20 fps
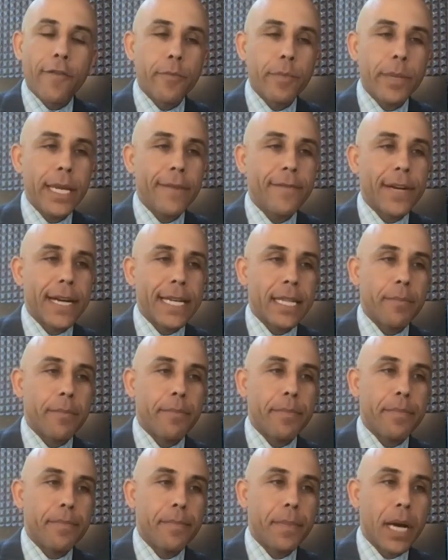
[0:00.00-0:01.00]
For me, I've got the
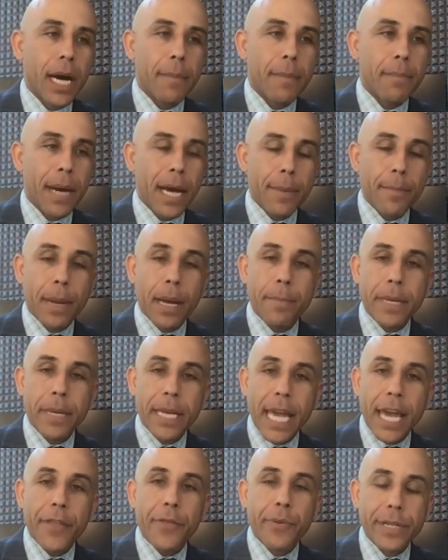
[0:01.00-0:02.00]
my
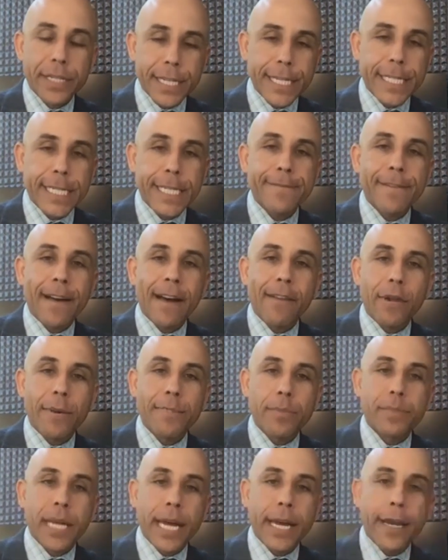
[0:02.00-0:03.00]
BA365
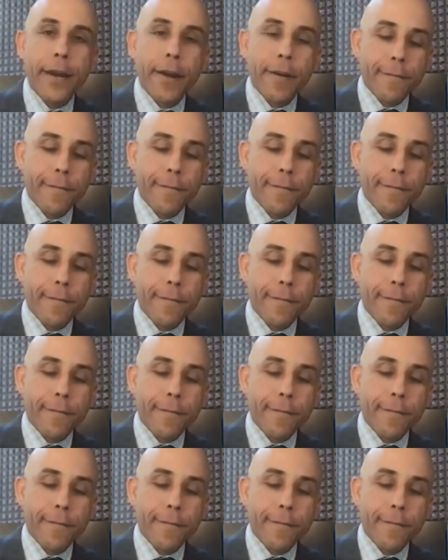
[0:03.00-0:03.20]
website.